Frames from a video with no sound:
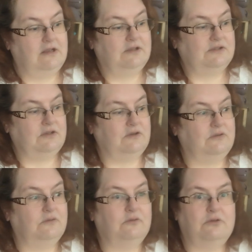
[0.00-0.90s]

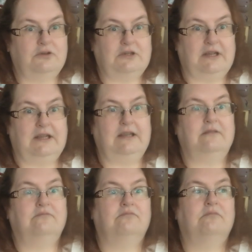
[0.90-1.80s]
So crochet,
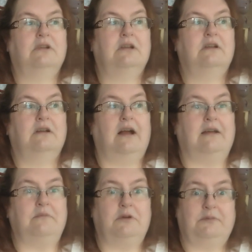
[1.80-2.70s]

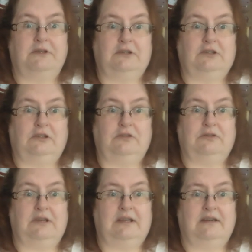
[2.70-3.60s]
I'm hoping to
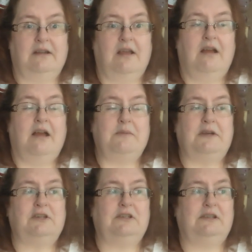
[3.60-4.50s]
learn it. I'm
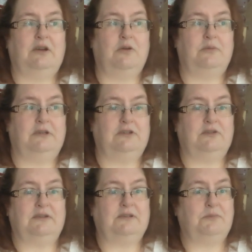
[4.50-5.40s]
actually hoping to
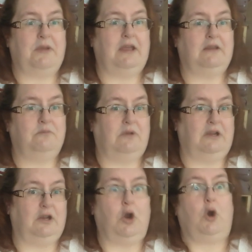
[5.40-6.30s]
expand my
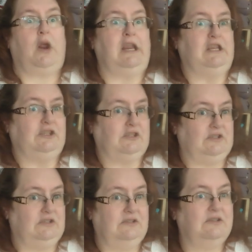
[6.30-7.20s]

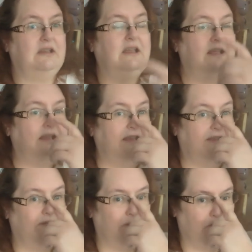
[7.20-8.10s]
horizons
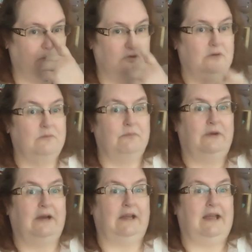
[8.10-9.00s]
even more
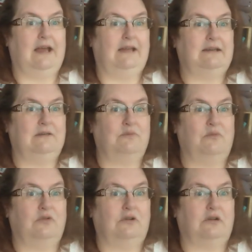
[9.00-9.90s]
by adding
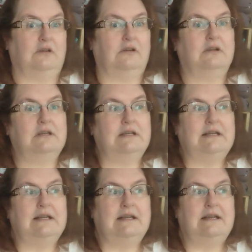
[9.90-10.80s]
more
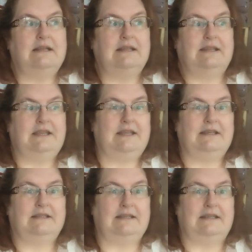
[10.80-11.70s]

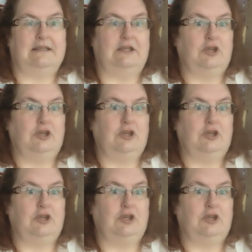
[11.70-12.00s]
things in the